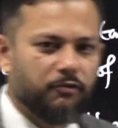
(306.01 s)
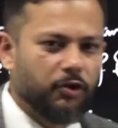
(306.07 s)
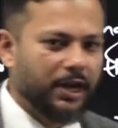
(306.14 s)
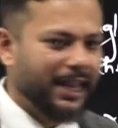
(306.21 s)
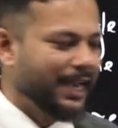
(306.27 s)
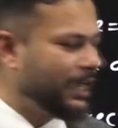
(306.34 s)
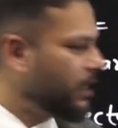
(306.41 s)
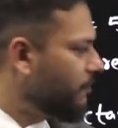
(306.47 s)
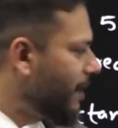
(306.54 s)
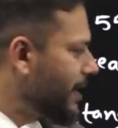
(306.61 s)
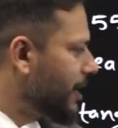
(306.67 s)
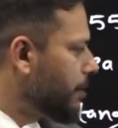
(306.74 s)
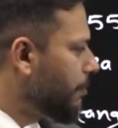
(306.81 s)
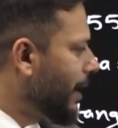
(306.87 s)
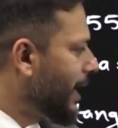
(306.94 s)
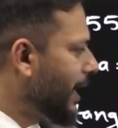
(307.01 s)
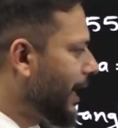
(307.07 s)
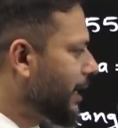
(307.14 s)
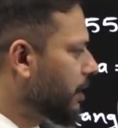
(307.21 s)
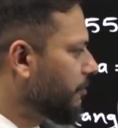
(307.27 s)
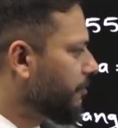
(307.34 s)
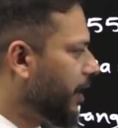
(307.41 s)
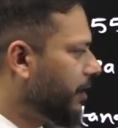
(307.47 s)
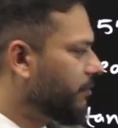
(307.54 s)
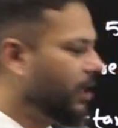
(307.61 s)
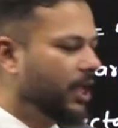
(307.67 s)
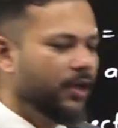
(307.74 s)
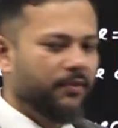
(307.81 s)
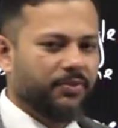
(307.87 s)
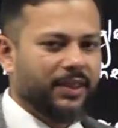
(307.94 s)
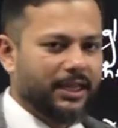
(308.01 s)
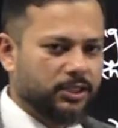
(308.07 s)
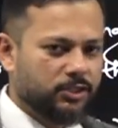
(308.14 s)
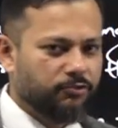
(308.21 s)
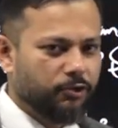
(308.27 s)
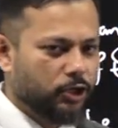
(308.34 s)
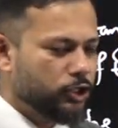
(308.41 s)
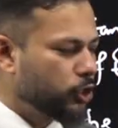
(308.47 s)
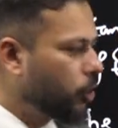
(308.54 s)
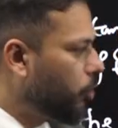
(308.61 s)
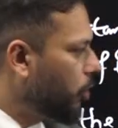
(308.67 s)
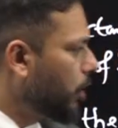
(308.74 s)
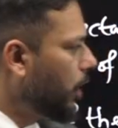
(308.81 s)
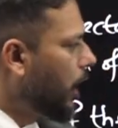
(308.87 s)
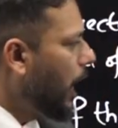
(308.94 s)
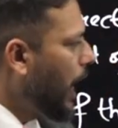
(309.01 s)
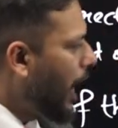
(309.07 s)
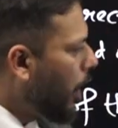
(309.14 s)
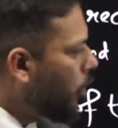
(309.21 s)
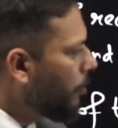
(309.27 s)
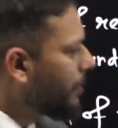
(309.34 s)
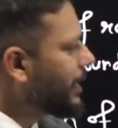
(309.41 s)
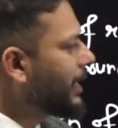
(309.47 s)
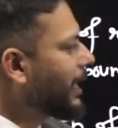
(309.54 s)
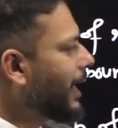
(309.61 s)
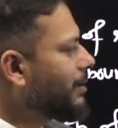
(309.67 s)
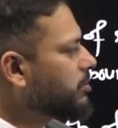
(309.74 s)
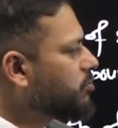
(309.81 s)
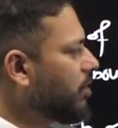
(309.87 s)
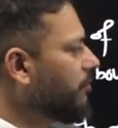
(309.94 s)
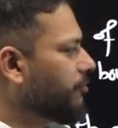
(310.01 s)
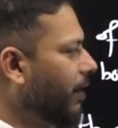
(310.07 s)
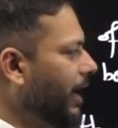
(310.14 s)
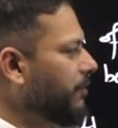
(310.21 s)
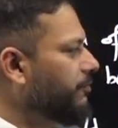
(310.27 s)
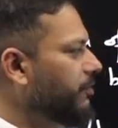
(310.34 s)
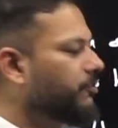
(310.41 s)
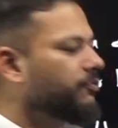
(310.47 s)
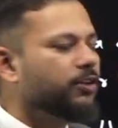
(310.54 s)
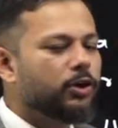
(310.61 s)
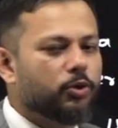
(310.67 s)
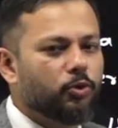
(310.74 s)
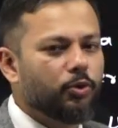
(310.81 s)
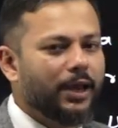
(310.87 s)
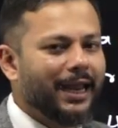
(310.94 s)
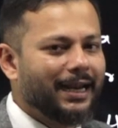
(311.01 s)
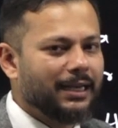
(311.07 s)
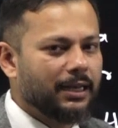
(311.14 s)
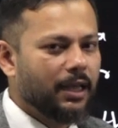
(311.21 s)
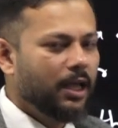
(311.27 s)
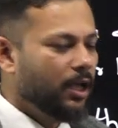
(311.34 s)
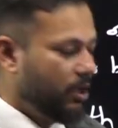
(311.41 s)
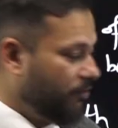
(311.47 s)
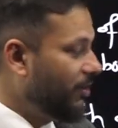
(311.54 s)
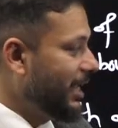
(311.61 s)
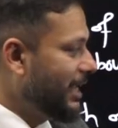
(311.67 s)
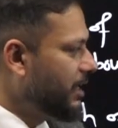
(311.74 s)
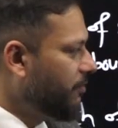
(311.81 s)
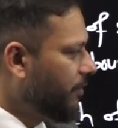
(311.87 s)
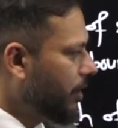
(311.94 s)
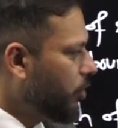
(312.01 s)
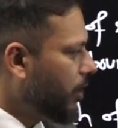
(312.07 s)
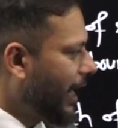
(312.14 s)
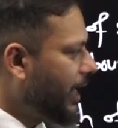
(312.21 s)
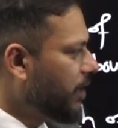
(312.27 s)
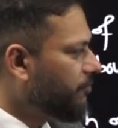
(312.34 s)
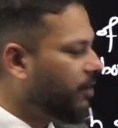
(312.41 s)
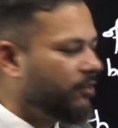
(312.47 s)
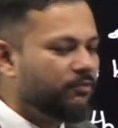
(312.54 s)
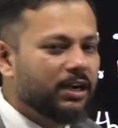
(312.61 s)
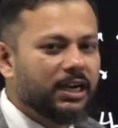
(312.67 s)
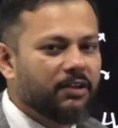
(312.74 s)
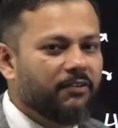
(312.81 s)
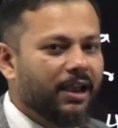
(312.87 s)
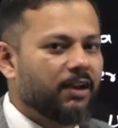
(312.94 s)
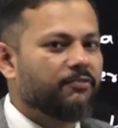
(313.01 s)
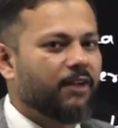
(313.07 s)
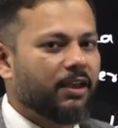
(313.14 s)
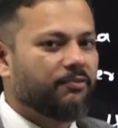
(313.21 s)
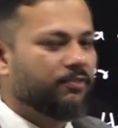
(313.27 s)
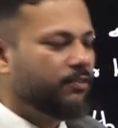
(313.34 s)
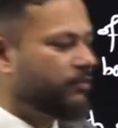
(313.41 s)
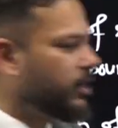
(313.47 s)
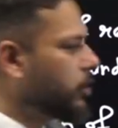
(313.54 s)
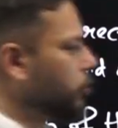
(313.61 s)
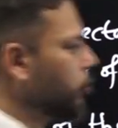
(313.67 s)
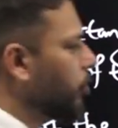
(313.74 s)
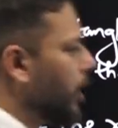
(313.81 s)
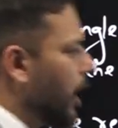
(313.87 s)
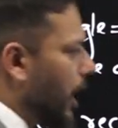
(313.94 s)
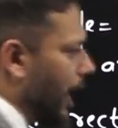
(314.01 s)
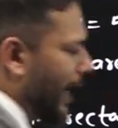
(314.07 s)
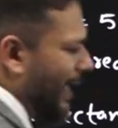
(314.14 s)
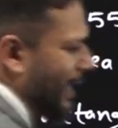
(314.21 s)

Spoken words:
won't get divided by 95, that's for sure. How many times will 552 will divide, 95 will divide 552? I